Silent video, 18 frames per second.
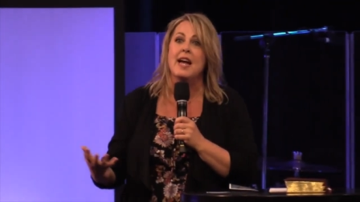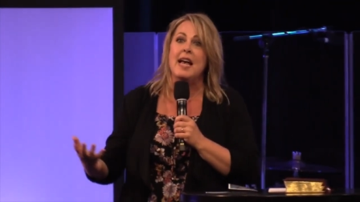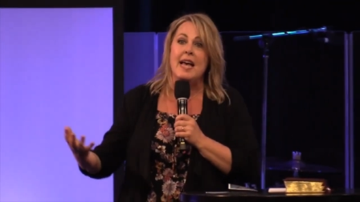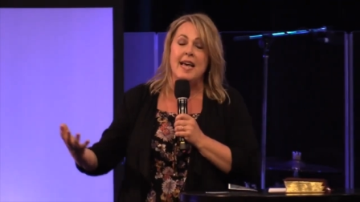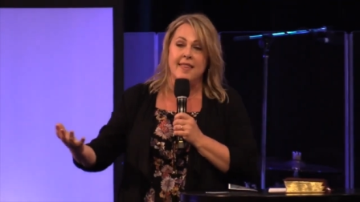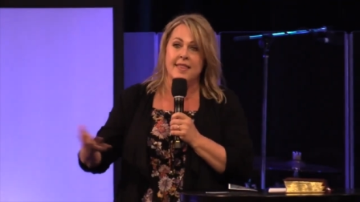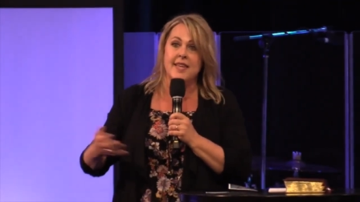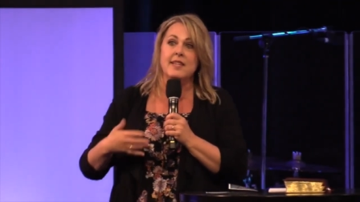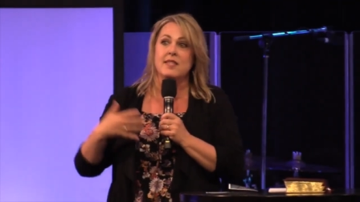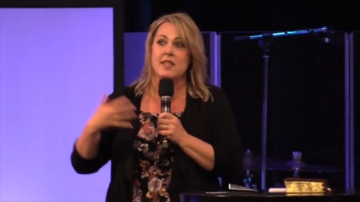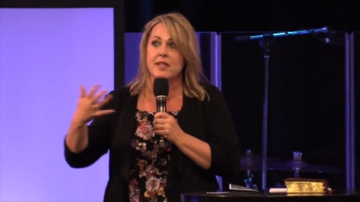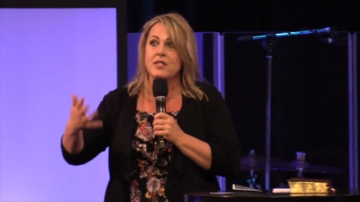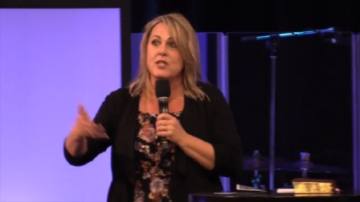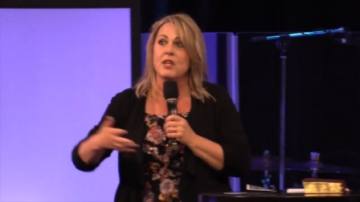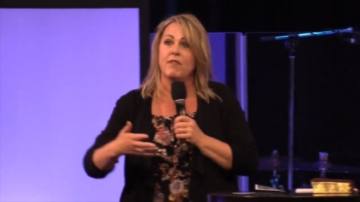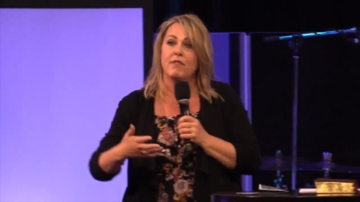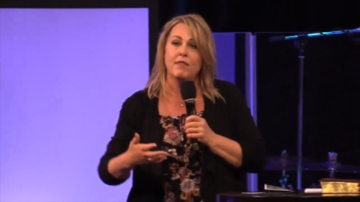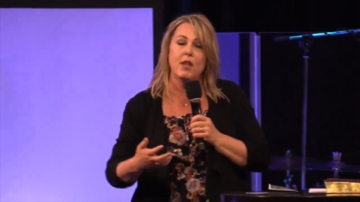this is
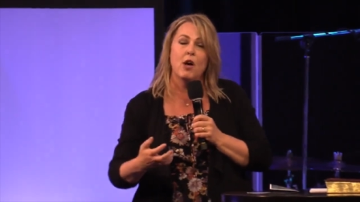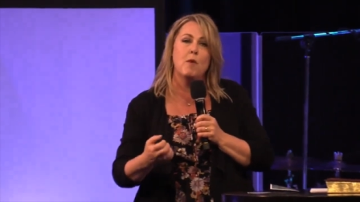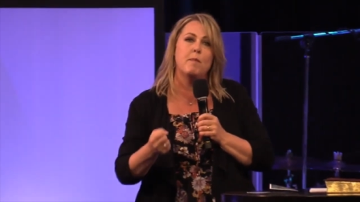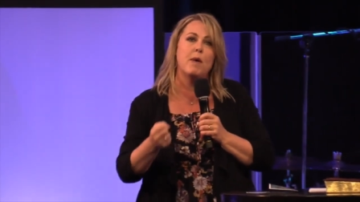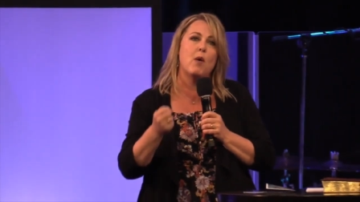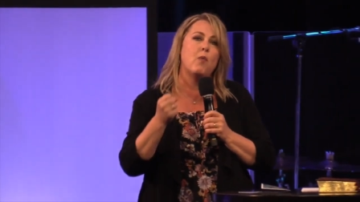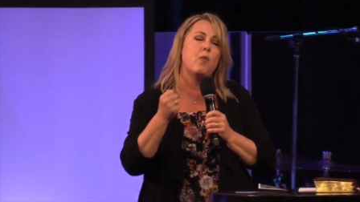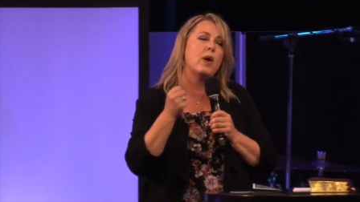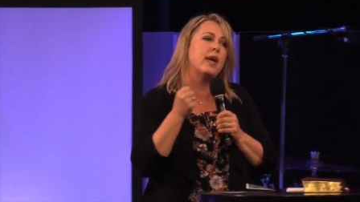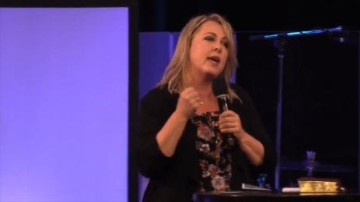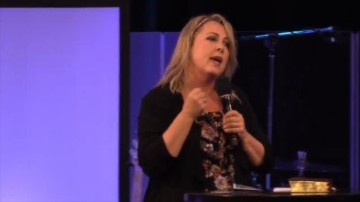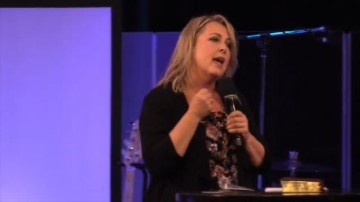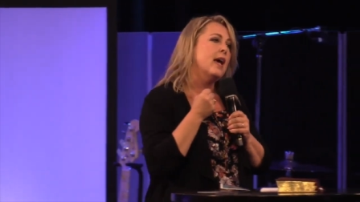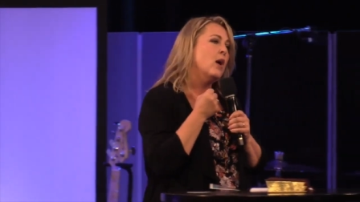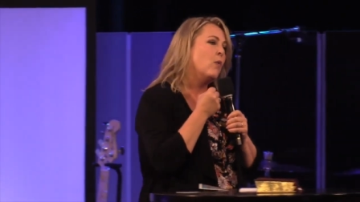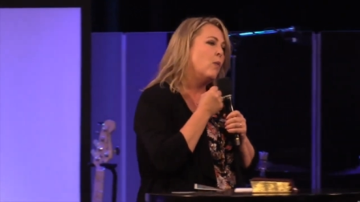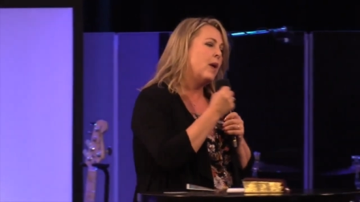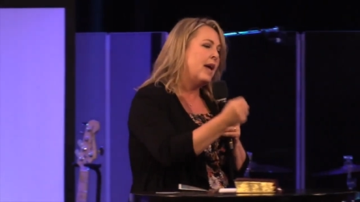the flow but we
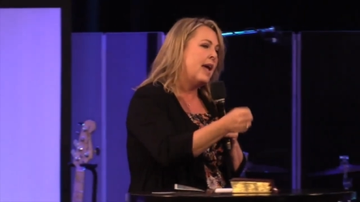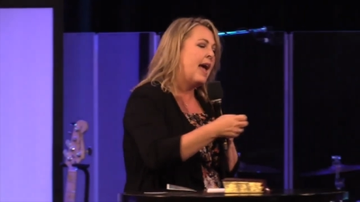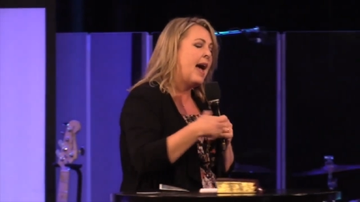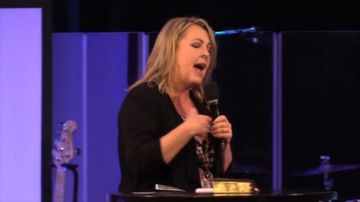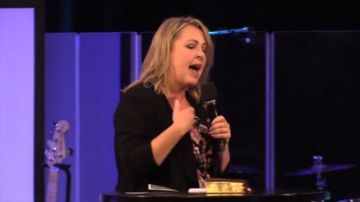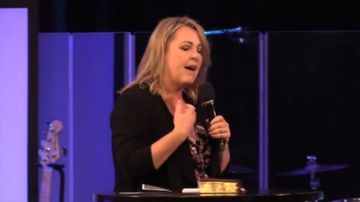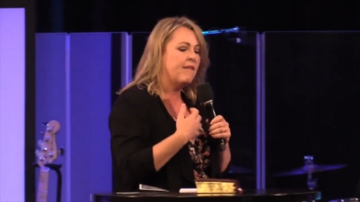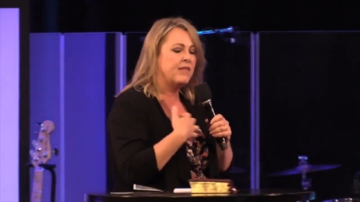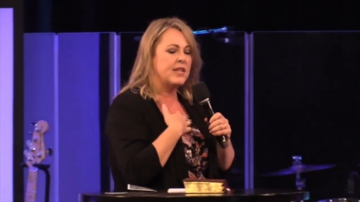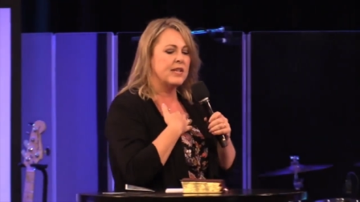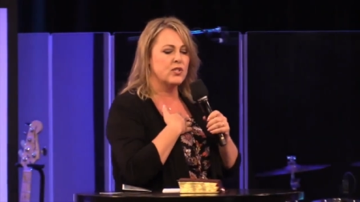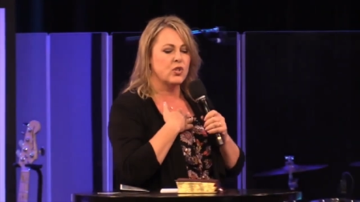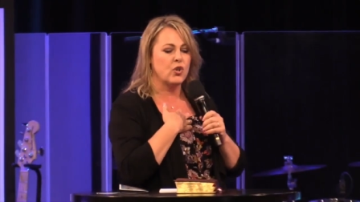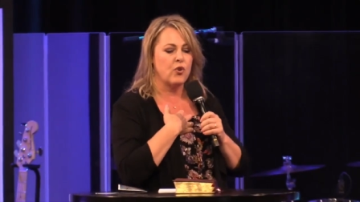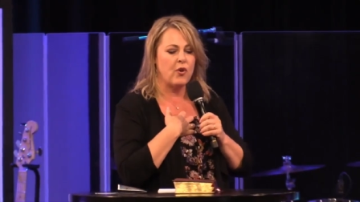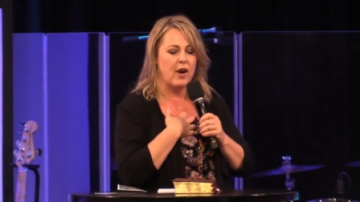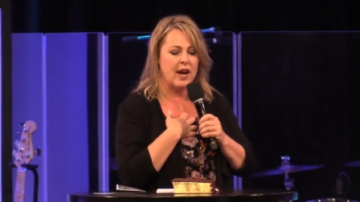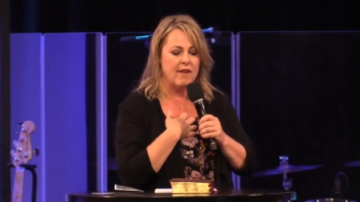we have this
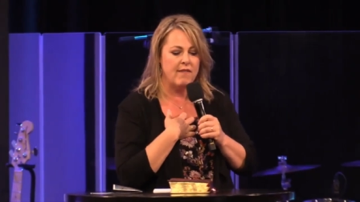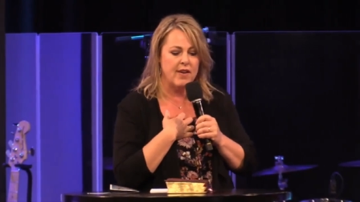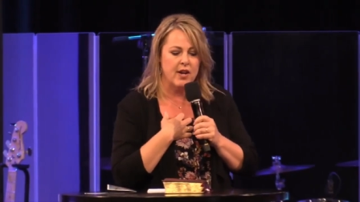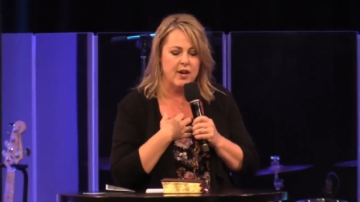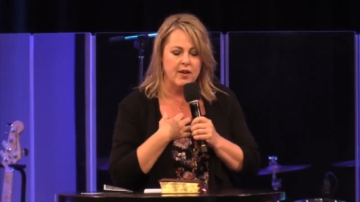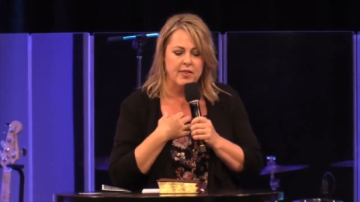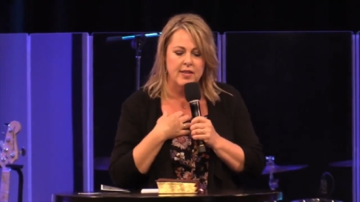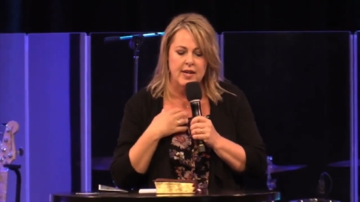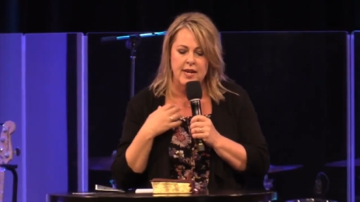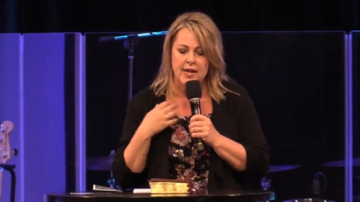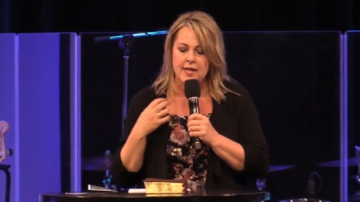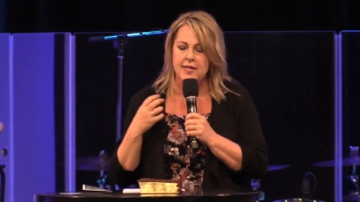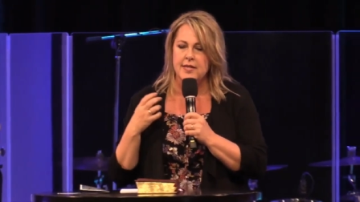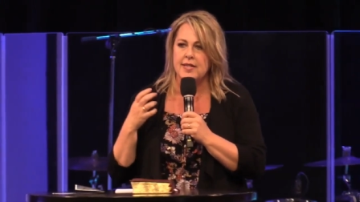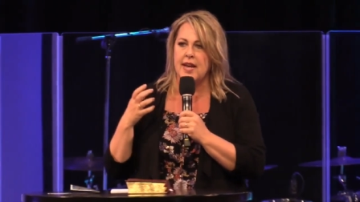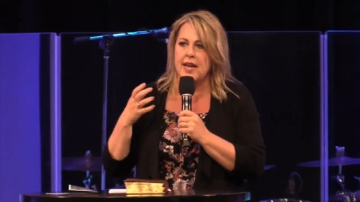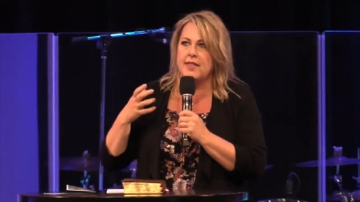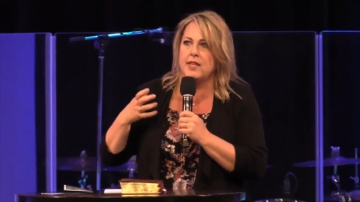craving on the
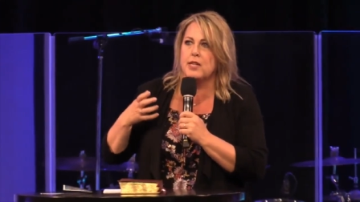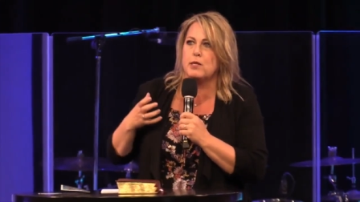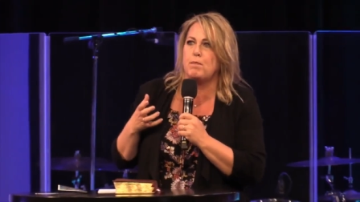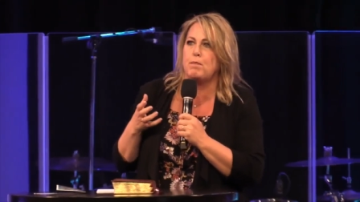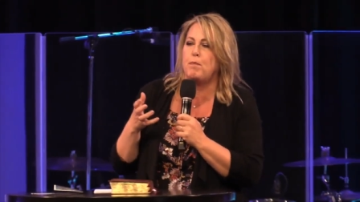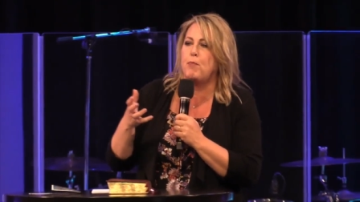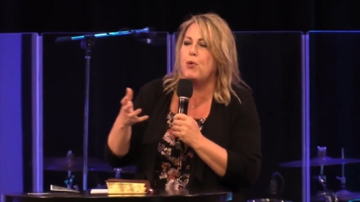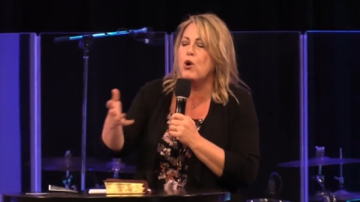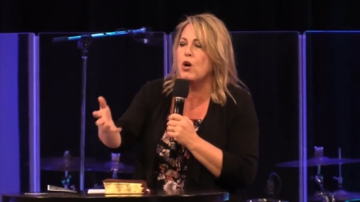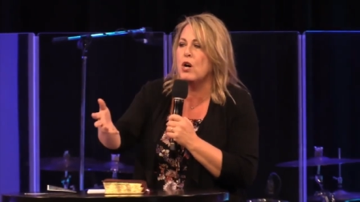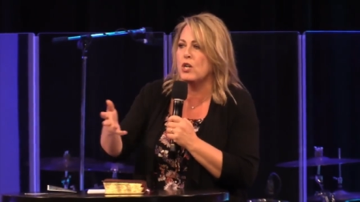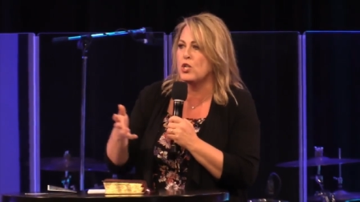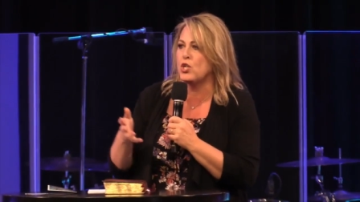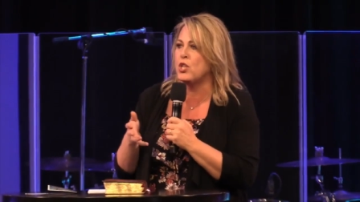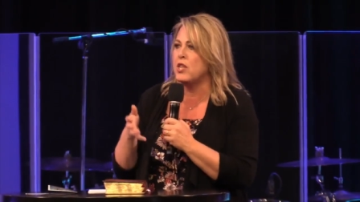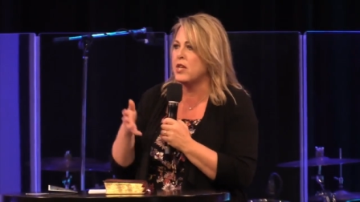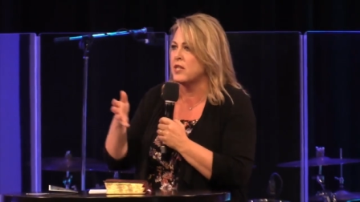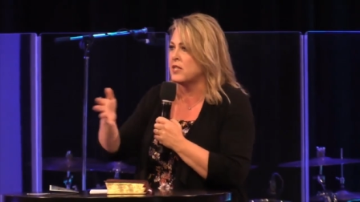inside this push
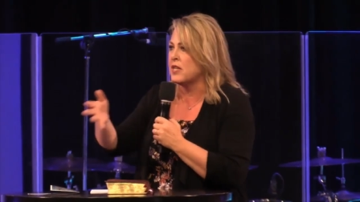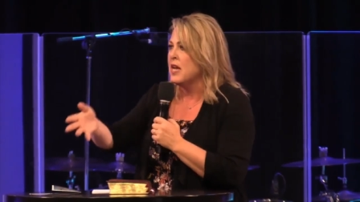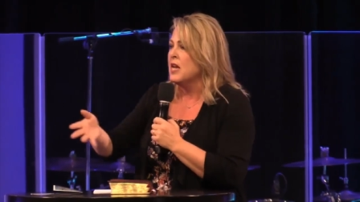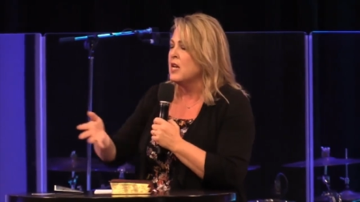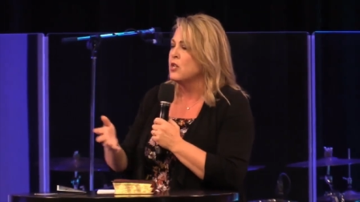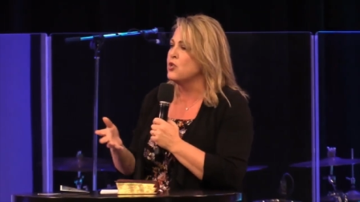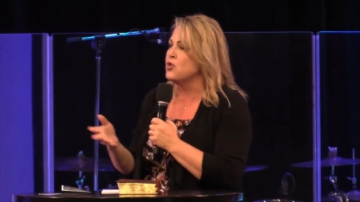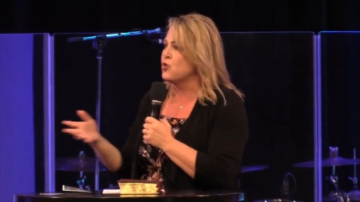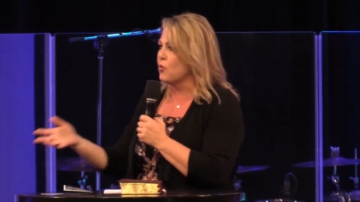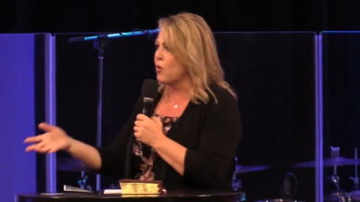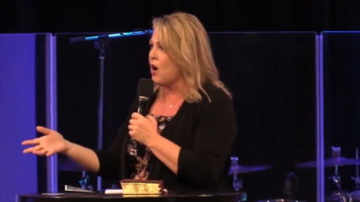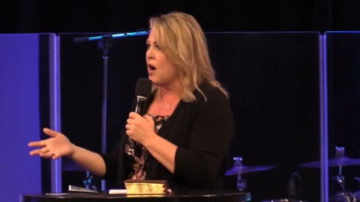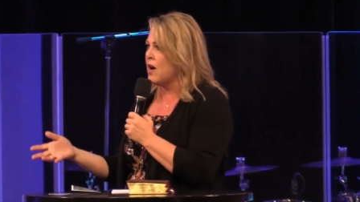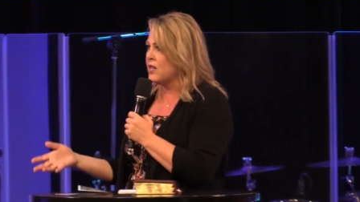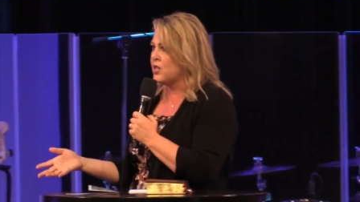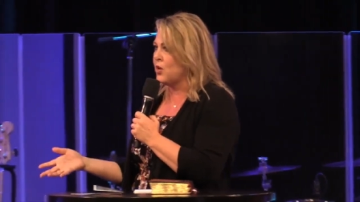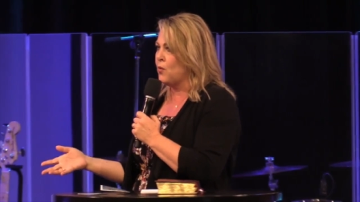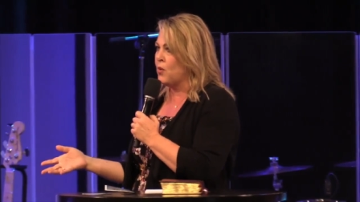this draw
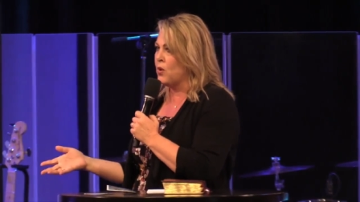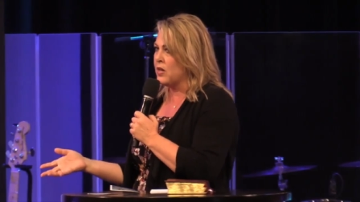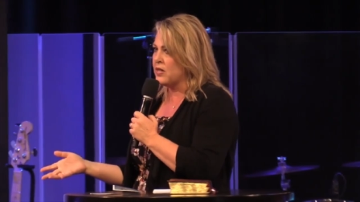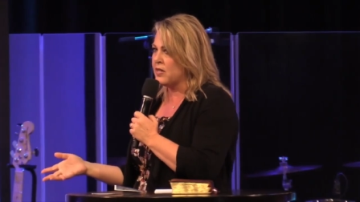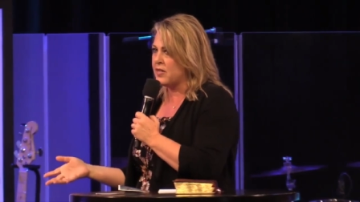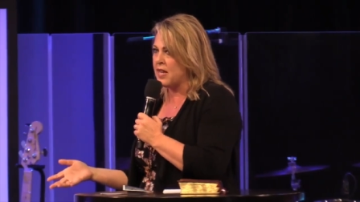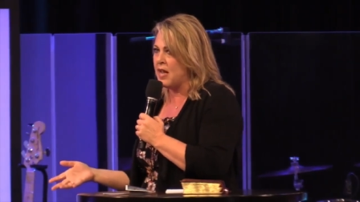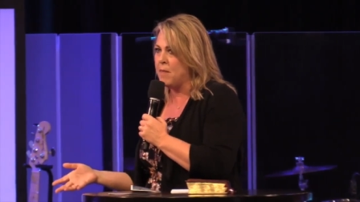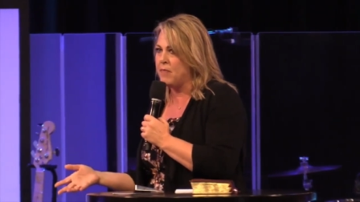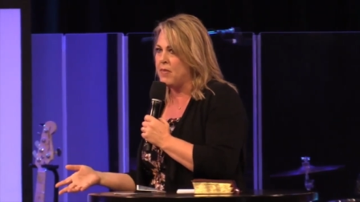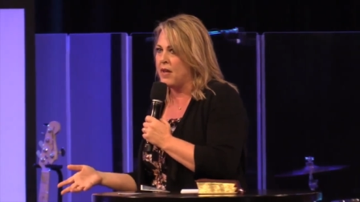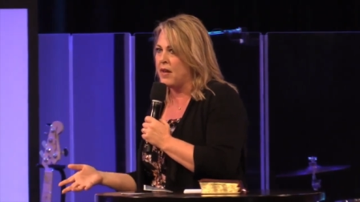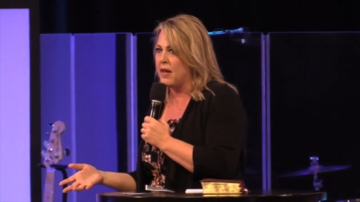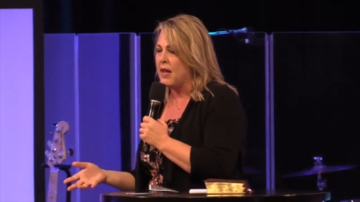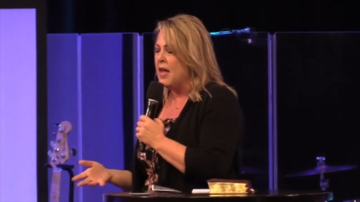towards something